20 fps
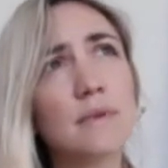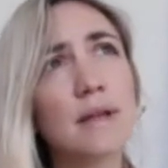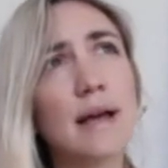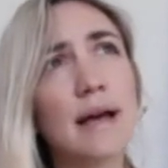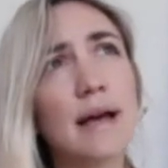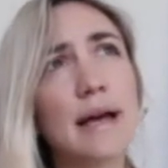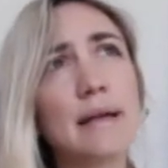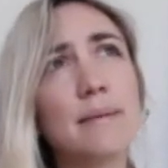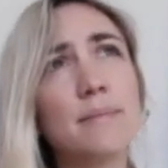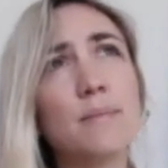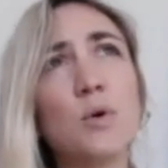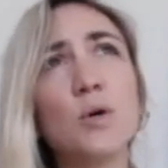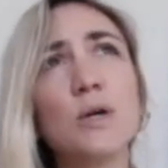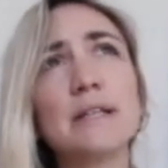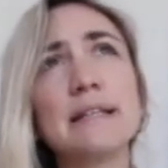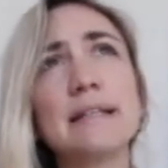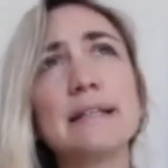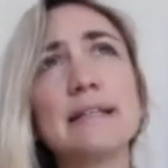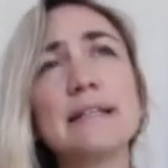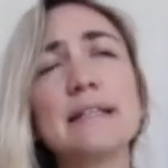An
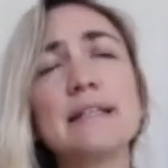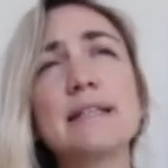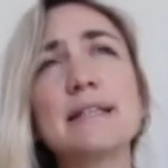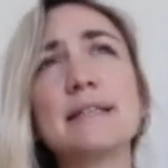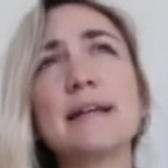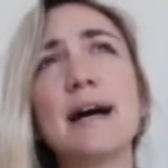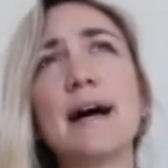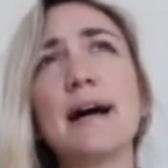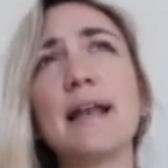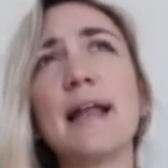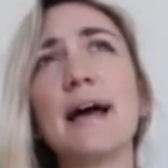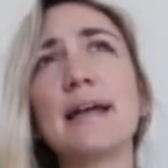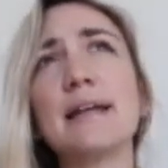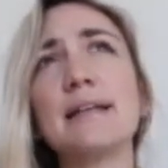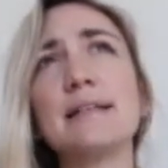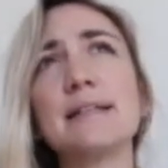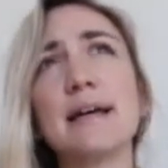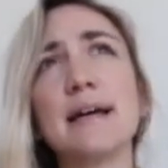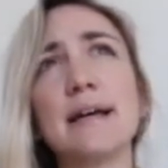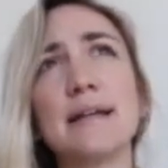immortal
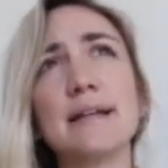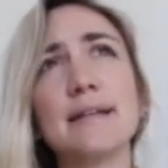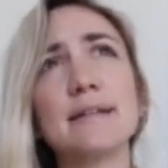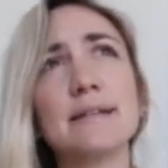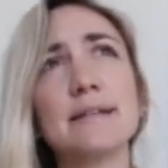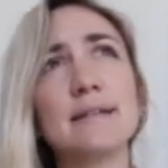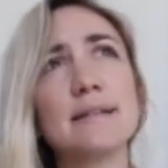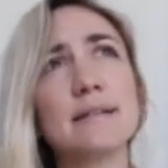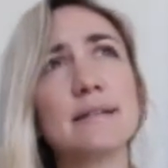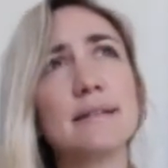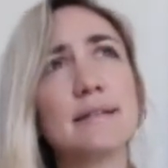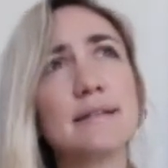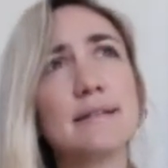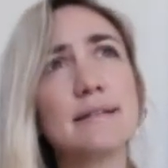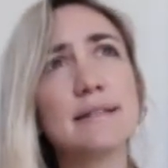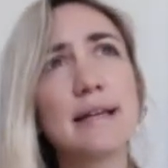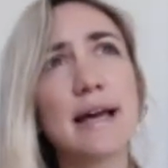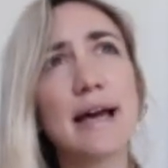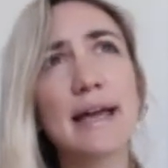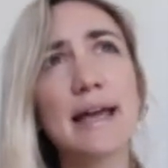starlight earth,
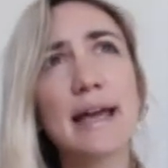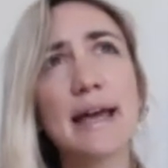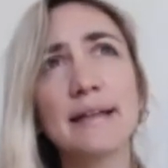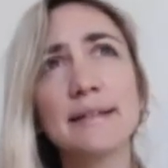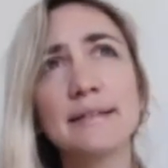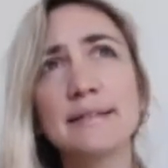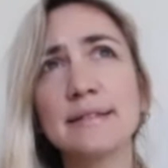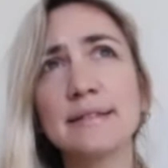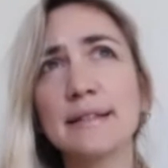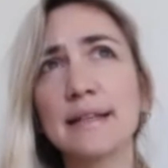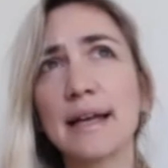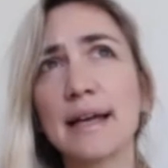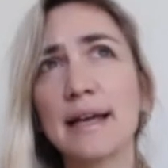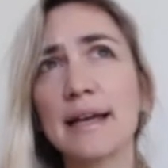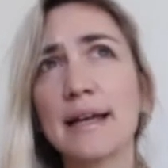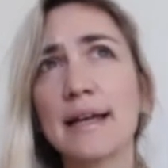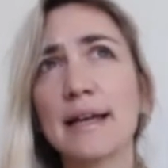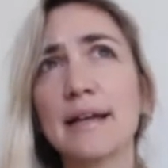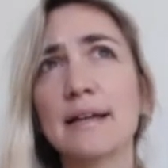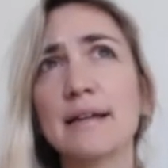
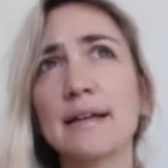Tayantraya.